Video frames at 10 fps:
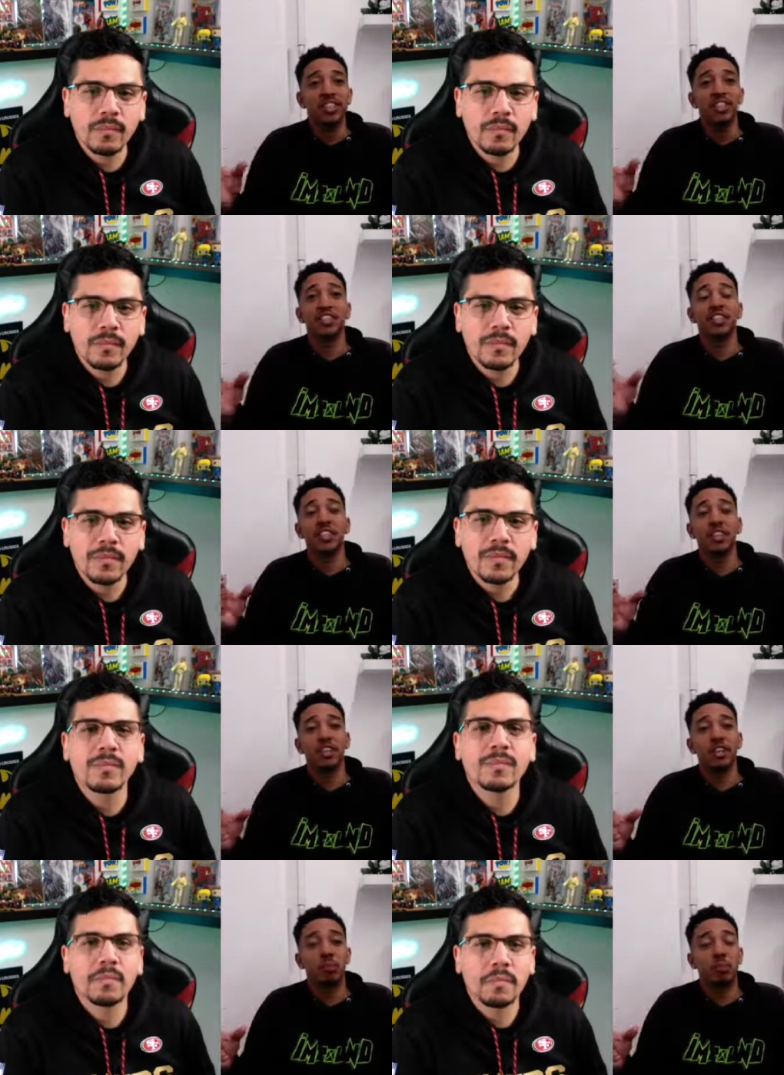Speaker 1: is the
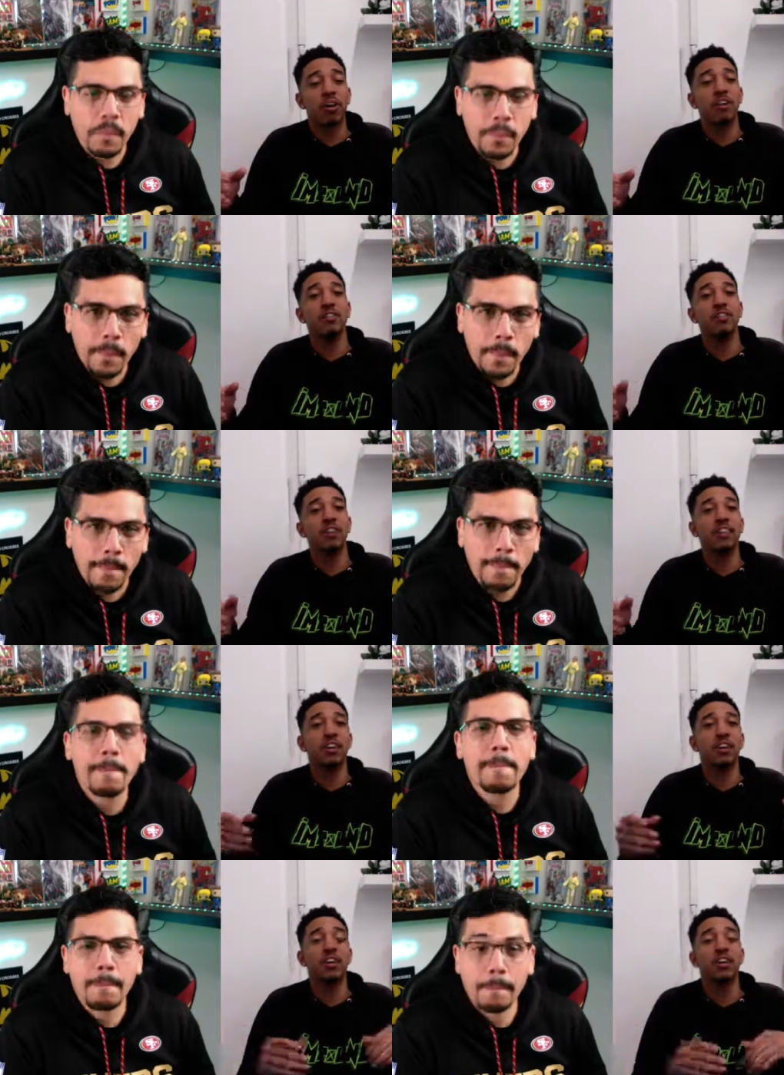scariest part of it.
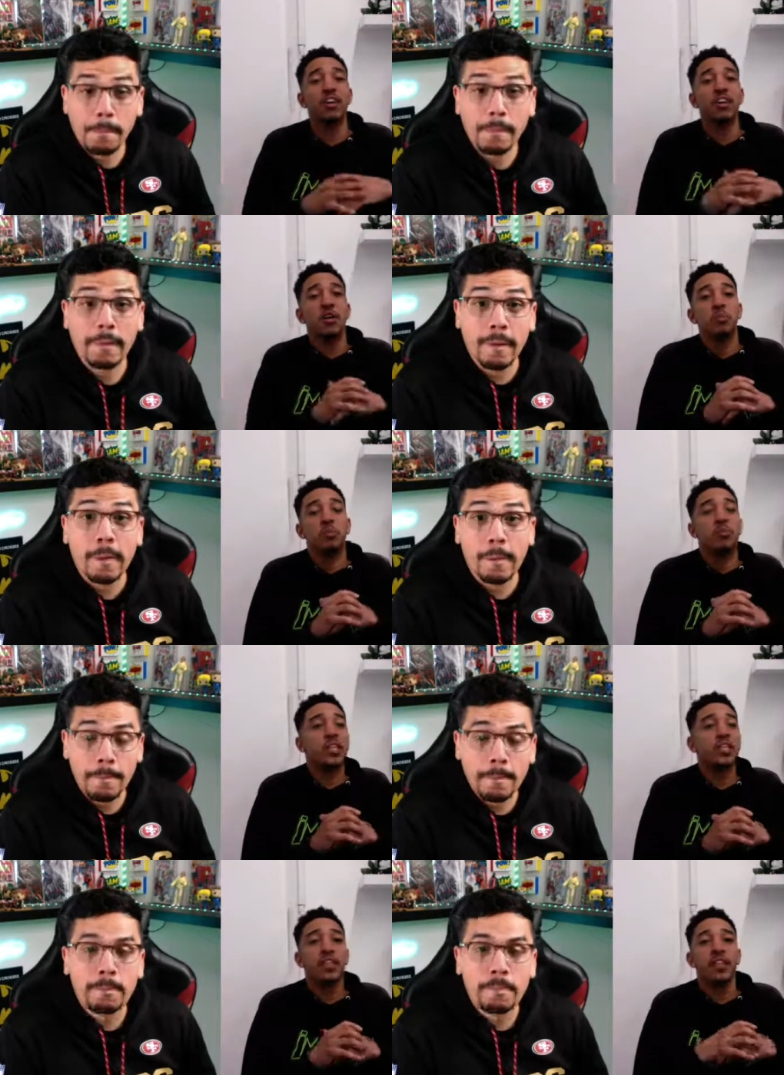So yeah,
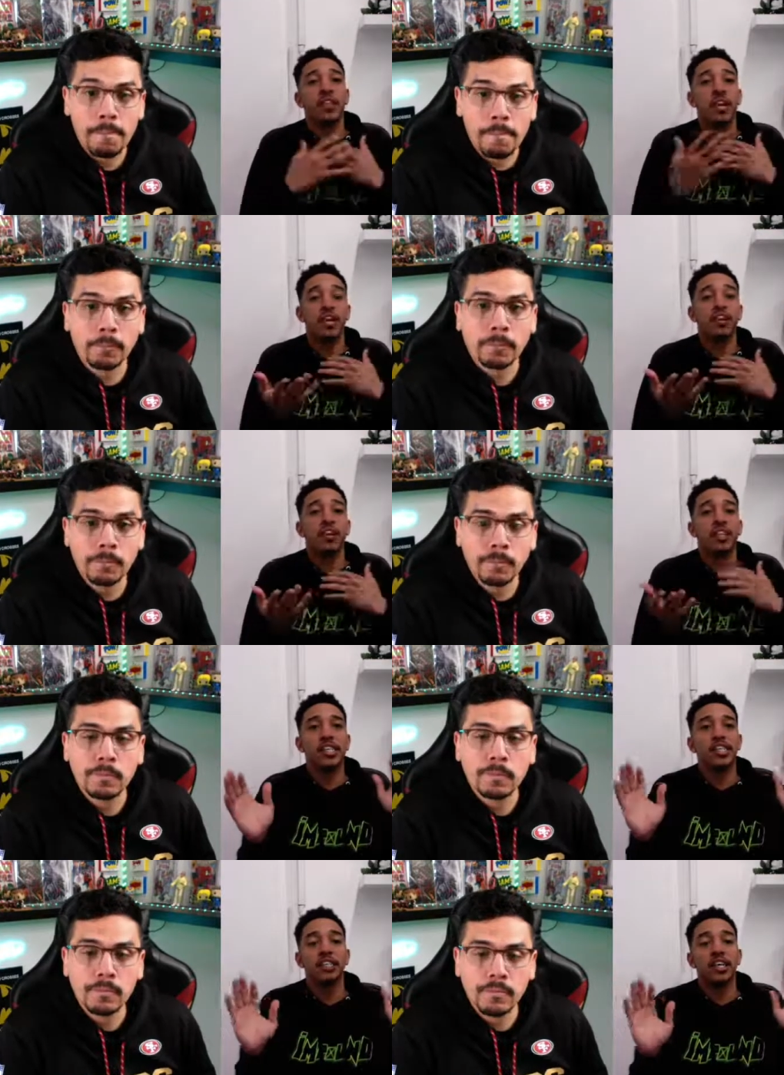once they're there,
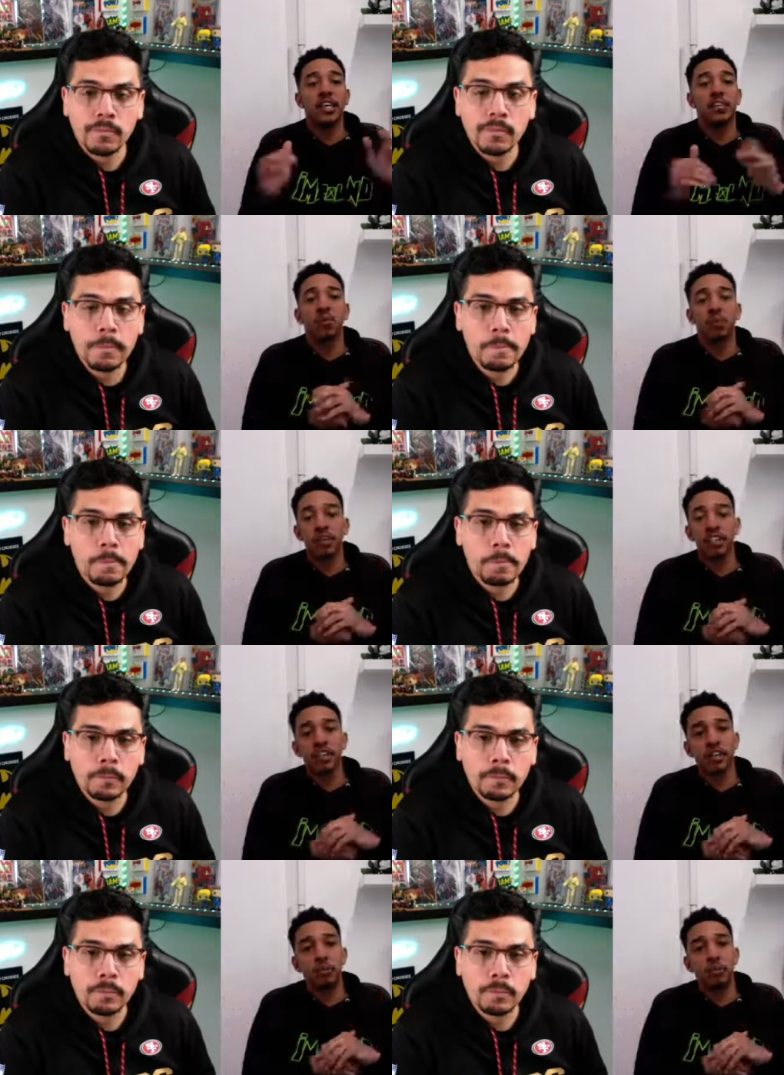it's not even
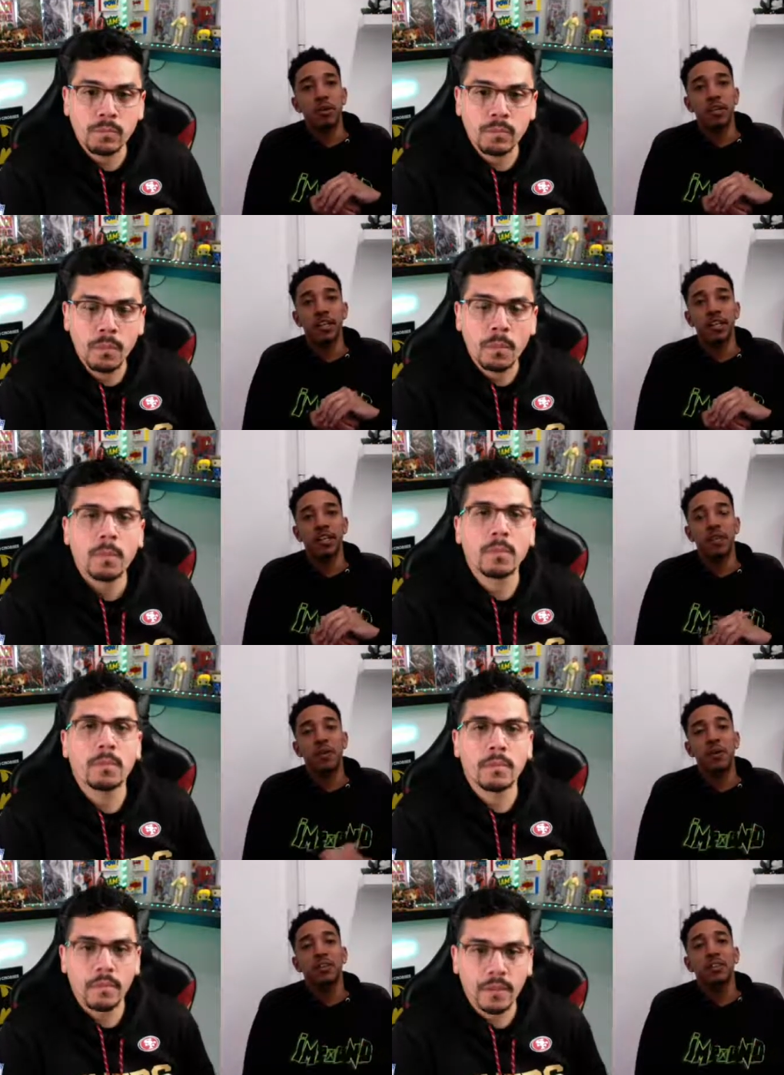pressure anymore. You know.
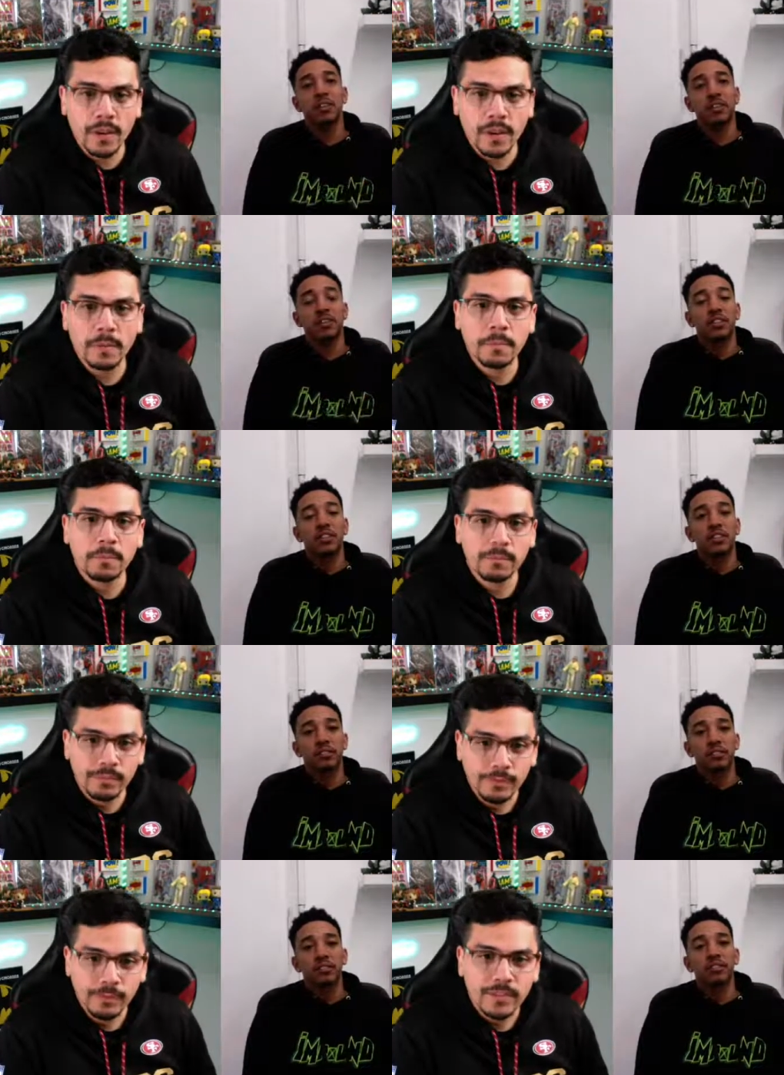
Speaker 2: Yeah,
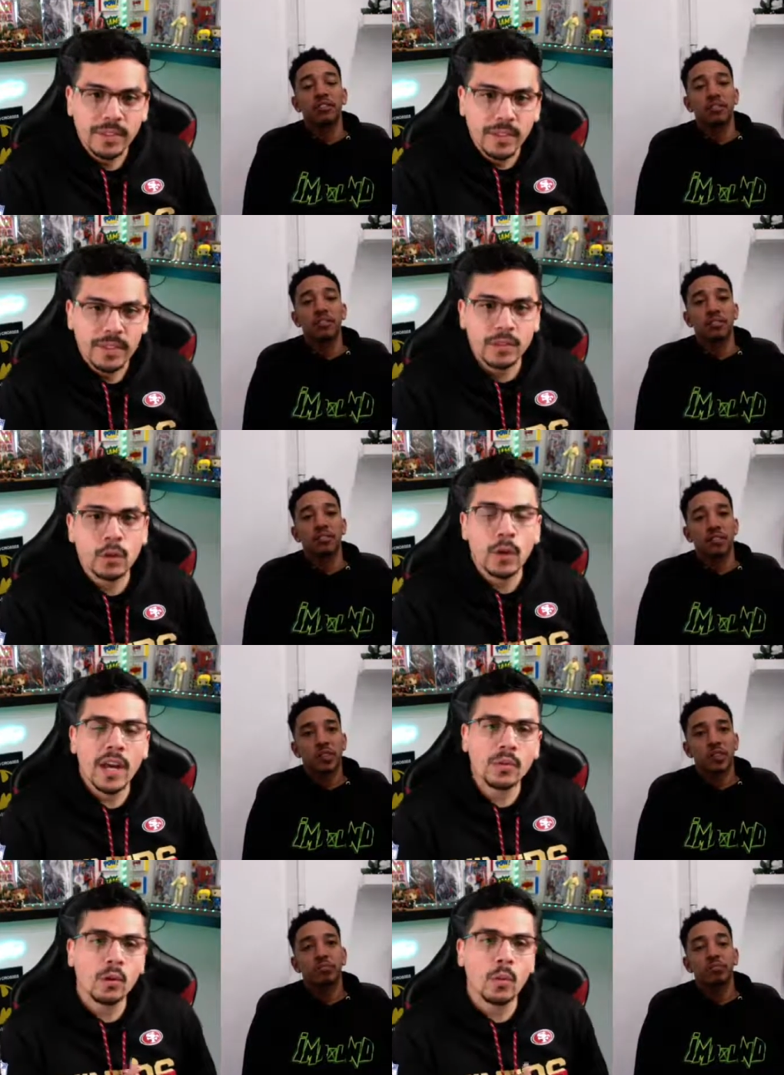that's cool.
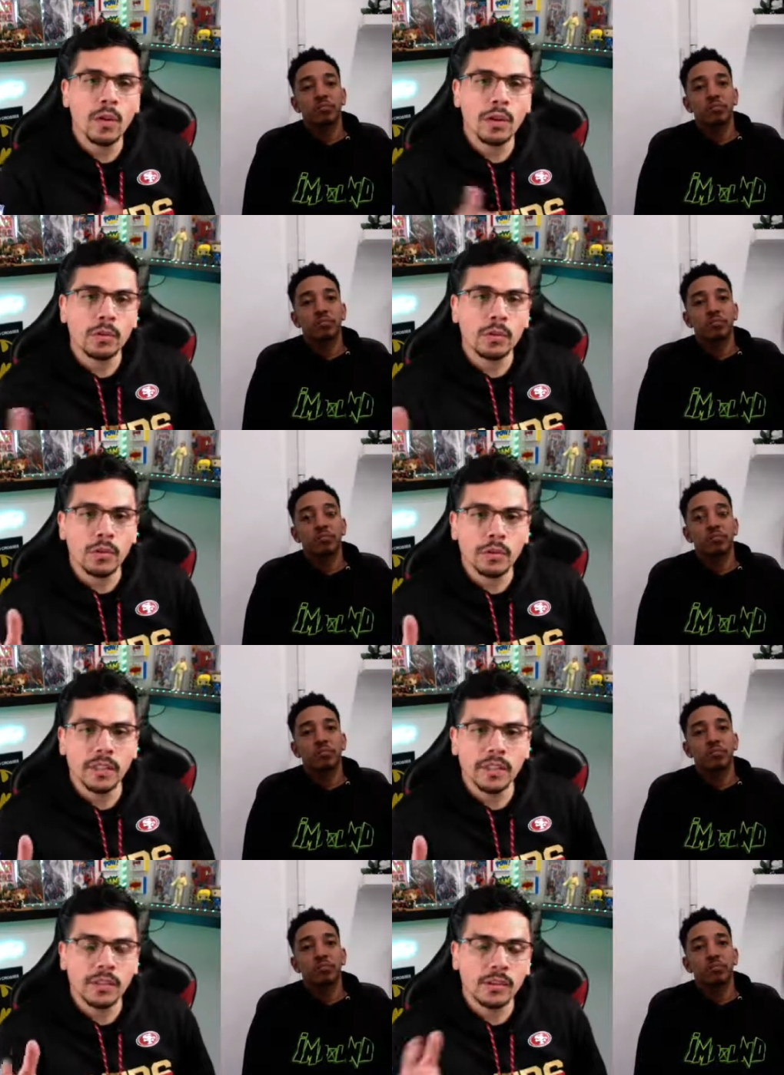And so, what are you
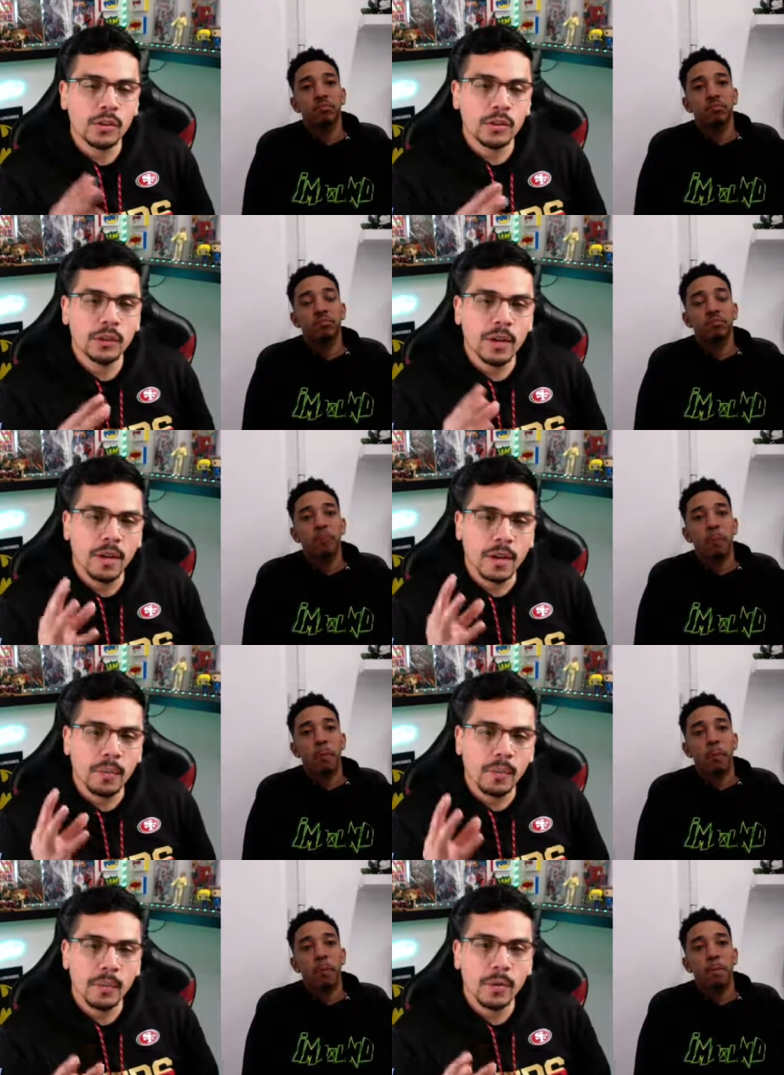doing to uh,
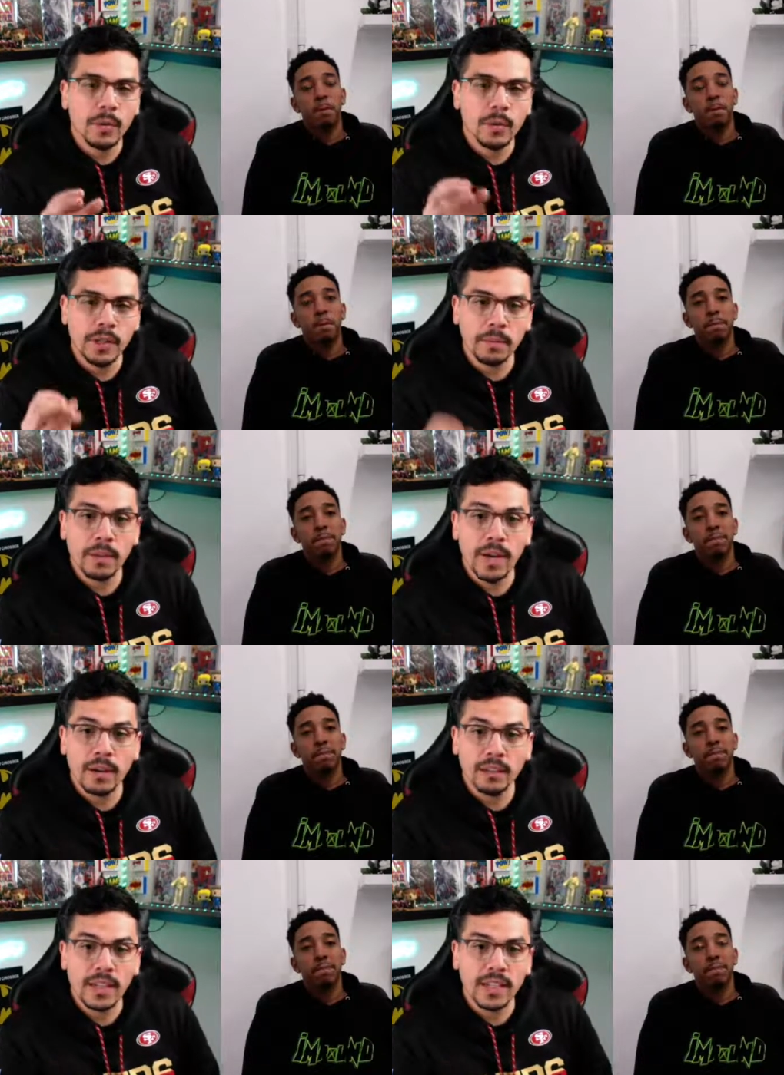promote
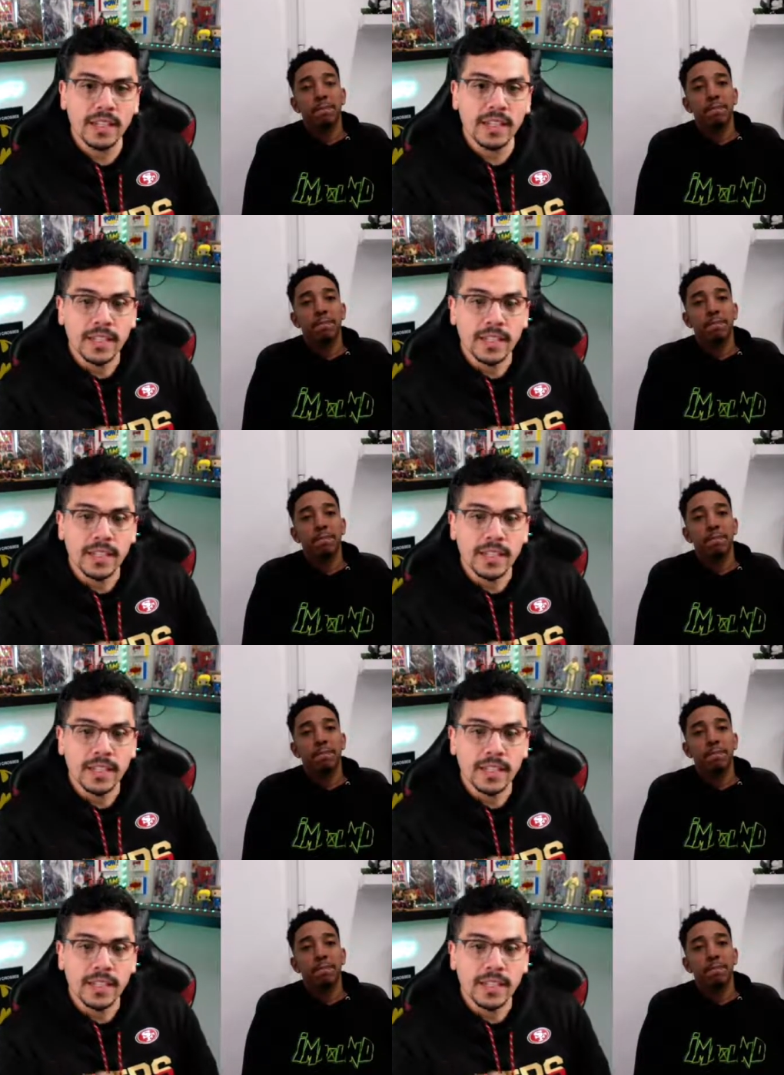Impound? Like,